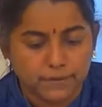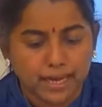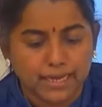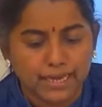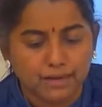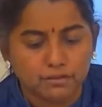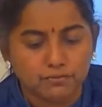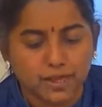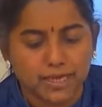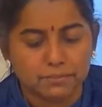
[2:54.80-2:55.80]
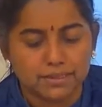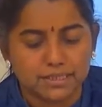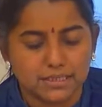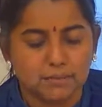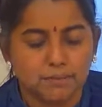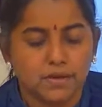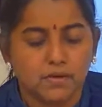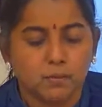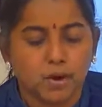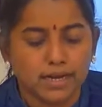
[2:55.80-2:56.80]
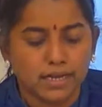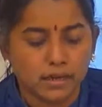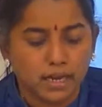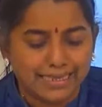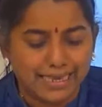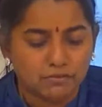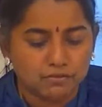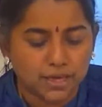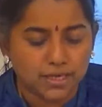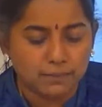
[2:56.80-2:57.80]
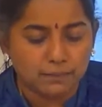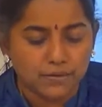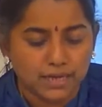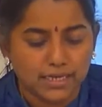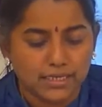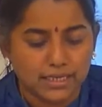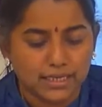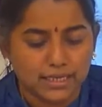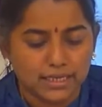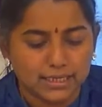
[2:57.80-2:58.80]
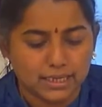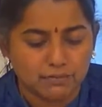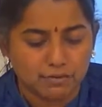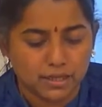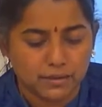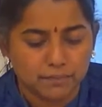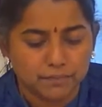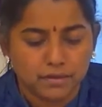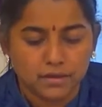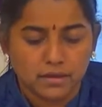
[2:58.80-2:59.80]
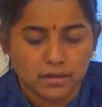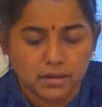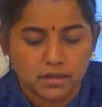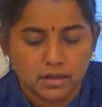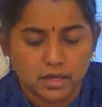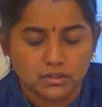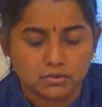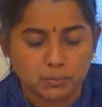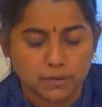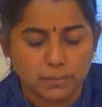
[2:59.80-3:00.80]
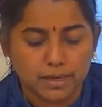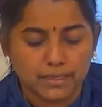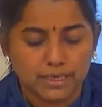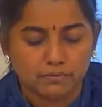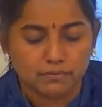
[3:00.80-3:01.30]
I have a fly method. What and all can fly? An eagle can fly. A Superman can